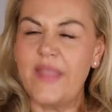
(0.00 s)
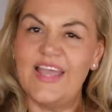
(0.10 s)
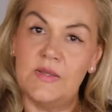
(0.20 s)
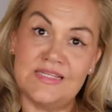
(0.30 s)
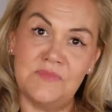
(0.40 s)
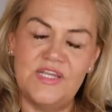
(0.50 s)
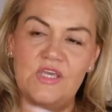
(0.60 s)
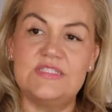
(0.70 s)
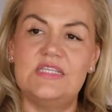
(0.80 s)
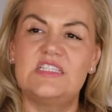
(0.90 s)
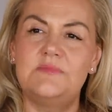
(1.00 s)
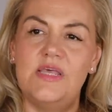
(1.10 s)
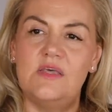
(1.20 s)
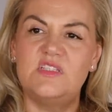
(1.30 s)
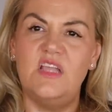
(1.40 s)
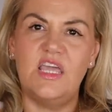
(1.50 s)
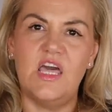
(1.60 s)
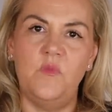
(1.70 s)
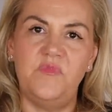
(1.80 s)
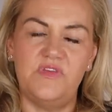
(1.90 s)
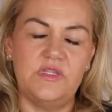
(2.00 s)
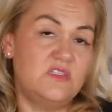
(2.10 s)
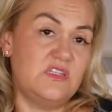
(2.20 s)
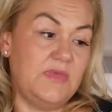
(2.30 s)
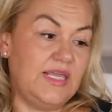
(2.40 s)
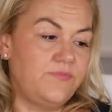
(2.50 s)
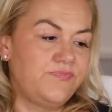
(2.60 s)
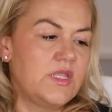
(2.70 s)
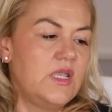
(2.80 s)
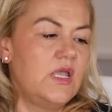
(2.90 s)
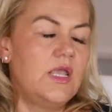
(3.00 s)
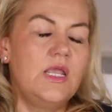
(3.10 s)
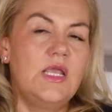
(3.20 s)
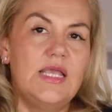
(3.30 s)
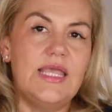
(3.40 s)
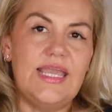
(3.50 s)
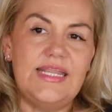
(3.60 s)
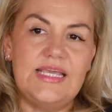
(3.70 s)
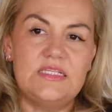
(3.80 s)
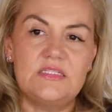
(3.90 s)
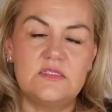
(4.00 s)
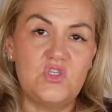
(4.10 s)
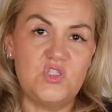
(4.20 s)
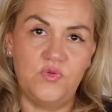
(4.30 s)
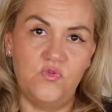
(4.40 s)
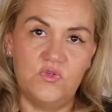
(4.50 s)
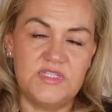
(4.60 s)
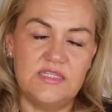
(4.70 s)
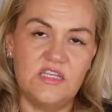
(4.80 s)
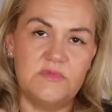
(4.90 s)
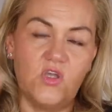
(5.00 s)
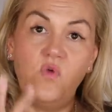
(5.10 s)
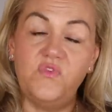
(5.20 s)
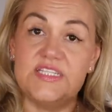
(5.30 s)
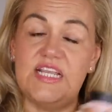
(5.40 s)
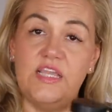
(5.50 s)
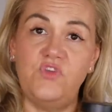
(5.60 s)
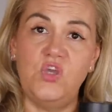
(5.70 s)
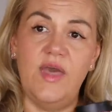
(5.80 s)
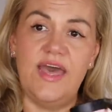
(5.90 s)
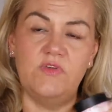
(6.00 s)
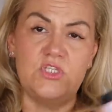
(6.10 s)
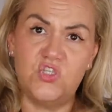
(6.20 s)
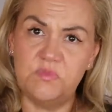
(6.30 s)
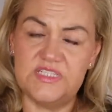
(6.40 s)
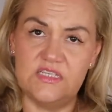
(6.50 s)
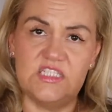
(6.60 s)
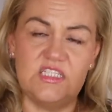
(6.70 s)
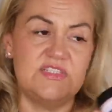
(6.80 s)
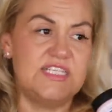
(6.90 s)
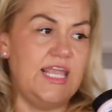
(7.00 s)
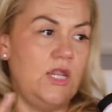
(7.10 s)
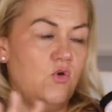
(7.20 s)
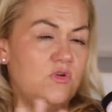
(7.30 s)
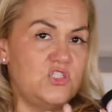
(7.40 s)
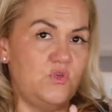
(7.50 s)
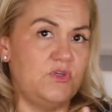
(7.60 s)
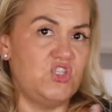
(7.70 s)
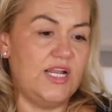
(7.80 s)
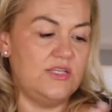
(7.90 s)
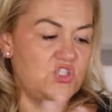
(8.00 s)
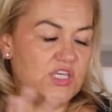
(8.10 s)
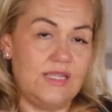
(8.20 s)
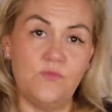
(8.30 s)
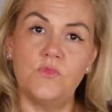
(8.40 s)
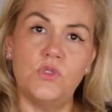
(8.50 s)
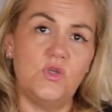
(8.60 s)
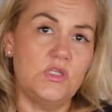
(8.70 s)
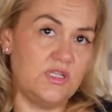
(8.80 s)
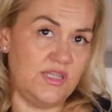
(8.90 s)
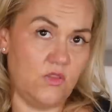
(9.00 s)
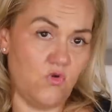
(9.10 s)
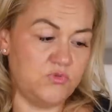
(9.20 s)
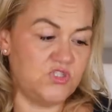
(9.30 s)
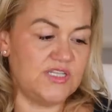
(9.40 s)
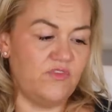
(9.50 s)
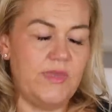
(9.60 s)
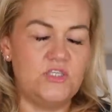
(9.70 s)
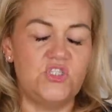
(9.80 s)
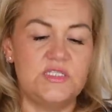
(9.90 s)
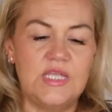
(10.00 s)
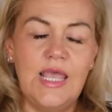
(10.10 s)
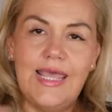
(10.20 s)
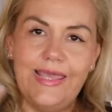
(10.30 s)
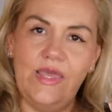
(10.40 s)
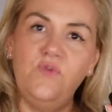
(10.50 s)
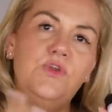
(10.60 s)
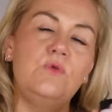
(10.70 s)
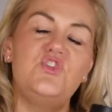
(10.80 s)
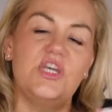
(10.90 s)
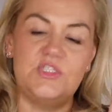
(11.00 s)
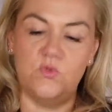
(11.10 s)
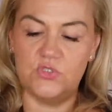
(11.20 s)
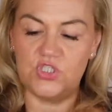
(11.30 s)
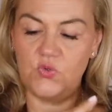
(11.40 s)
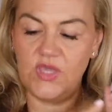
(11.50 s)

now it's up my nose, it smells like comfort to me. It is suitable for all skin types. Obviously, if you have a super sensitive skin or a super challenged skin, you can look at the other options I've mentioned. If you just want to